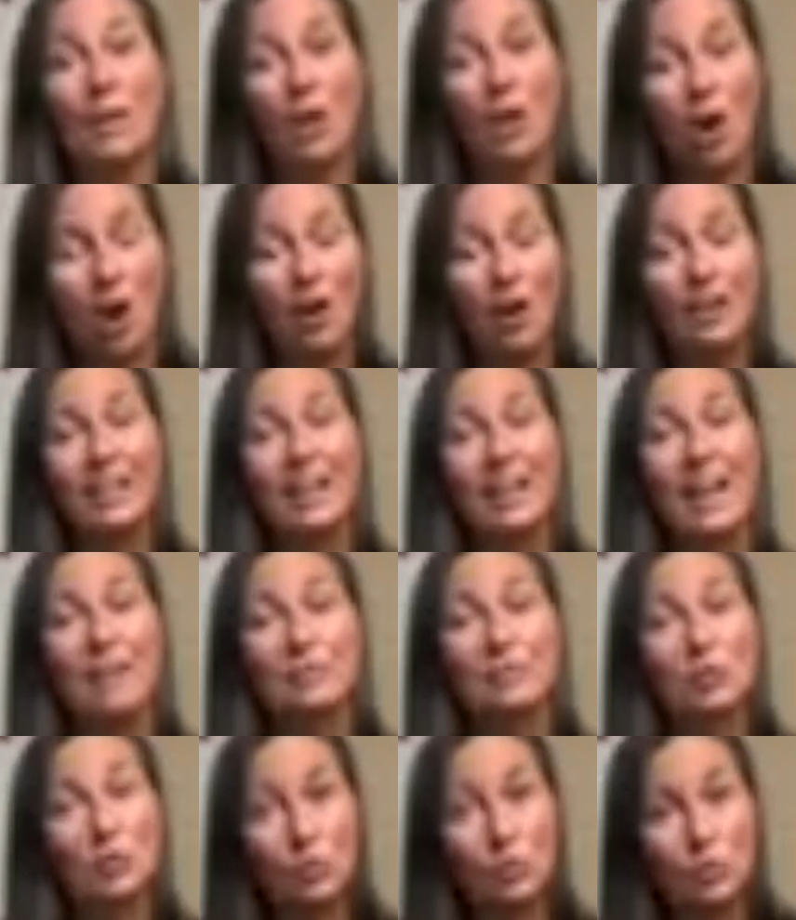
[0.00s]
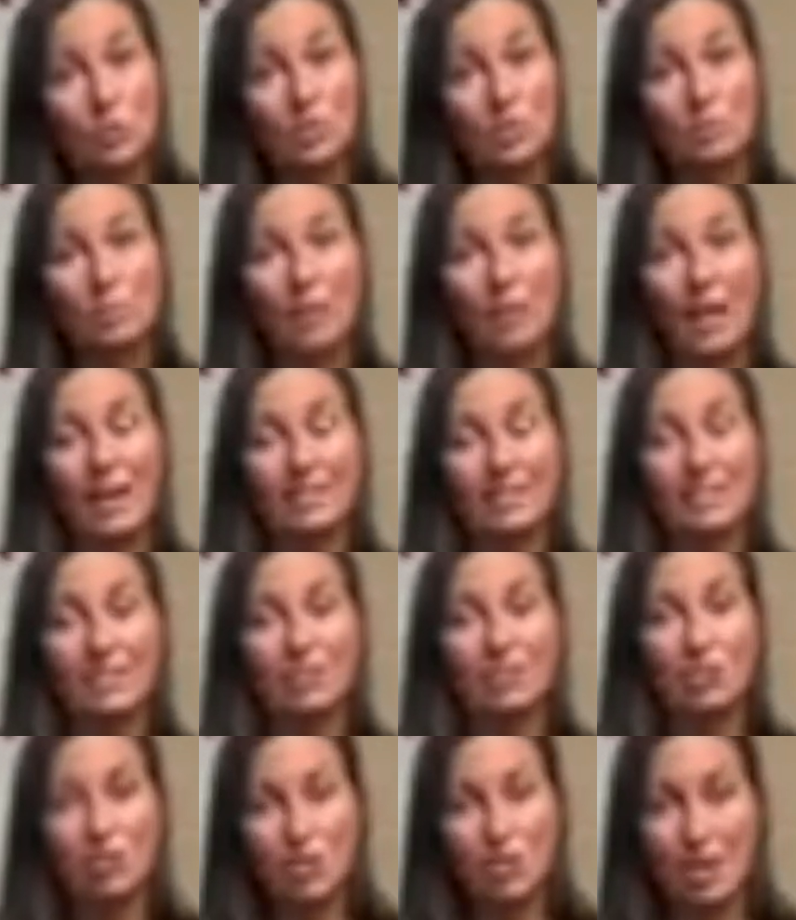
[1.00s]
are going to have school supplies in the
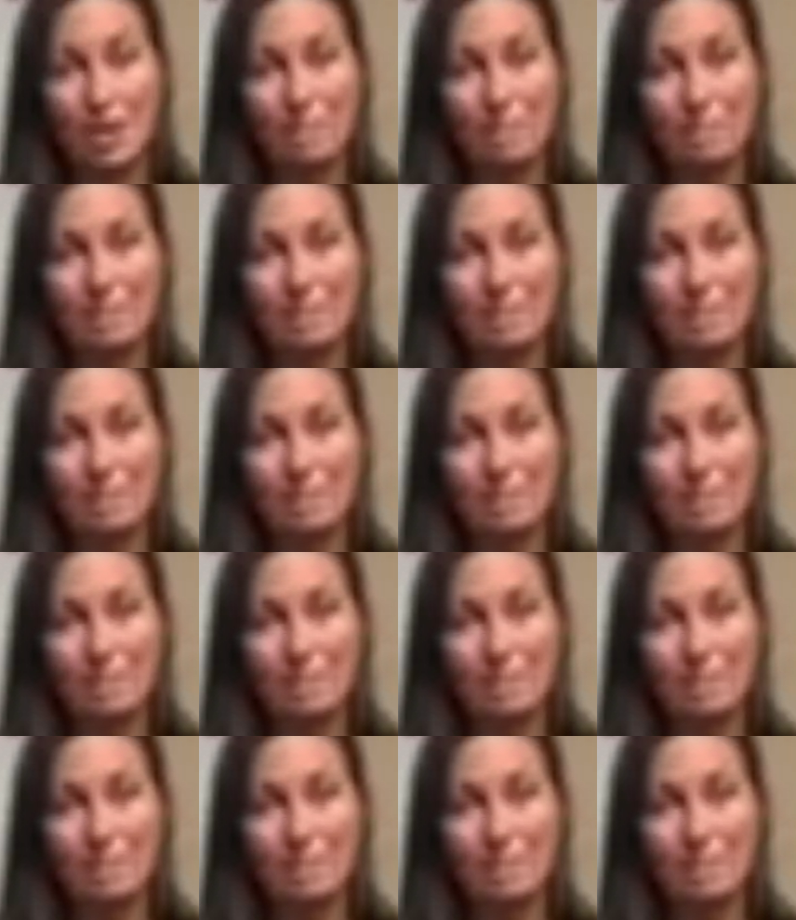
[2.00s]
gym.